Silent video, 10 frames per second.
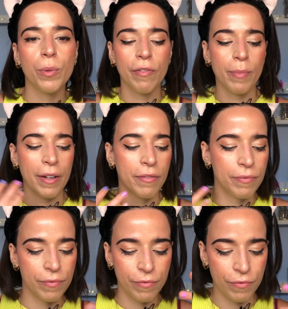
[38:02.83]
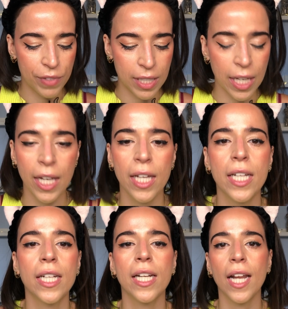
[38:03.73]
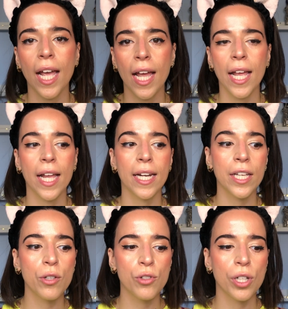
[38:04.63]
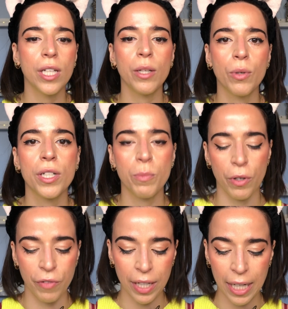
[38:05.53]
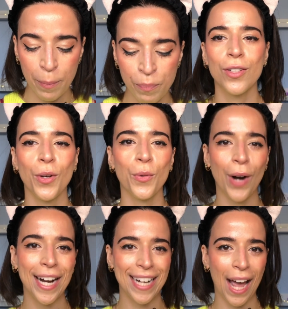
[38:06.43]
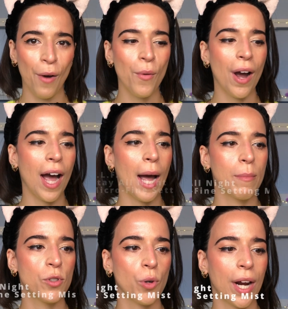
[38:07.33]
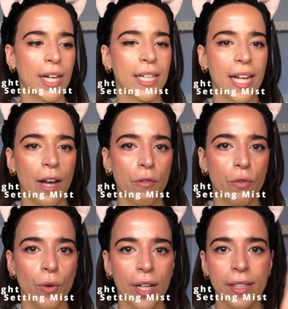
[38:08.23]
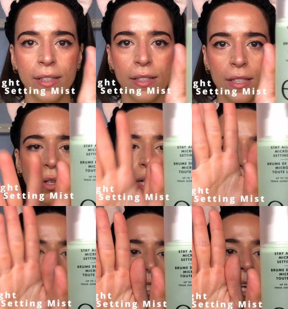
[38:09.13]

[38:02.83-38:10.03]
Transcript: with my skin, and usually it works perfectly. So right now I'm trying the e.l.f. one. So this is